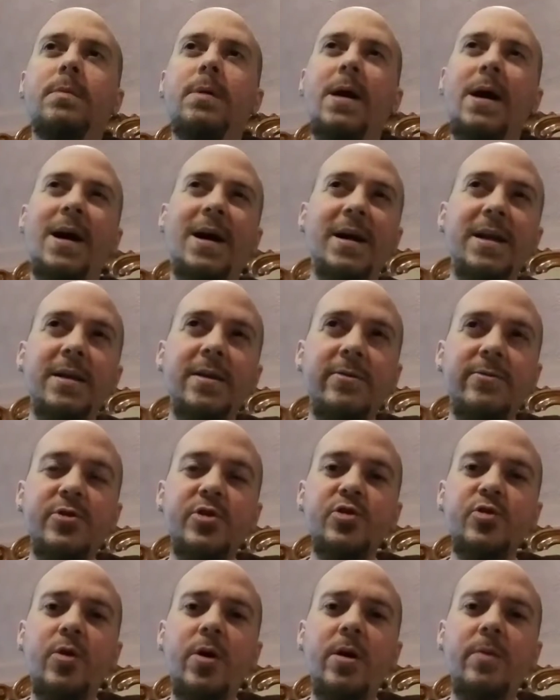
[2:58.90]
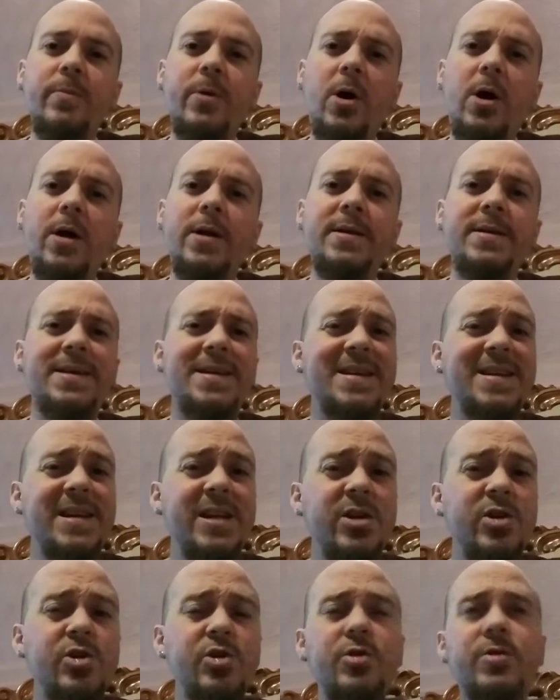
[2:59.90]
kind of a strong bond
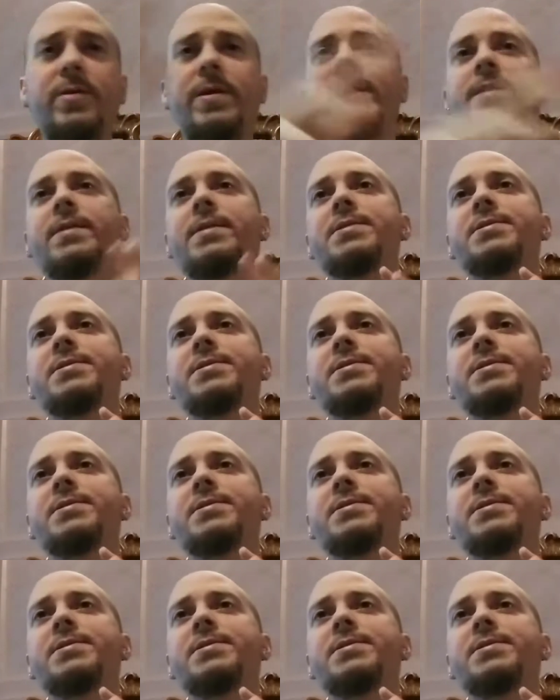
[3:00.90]
ish. Like,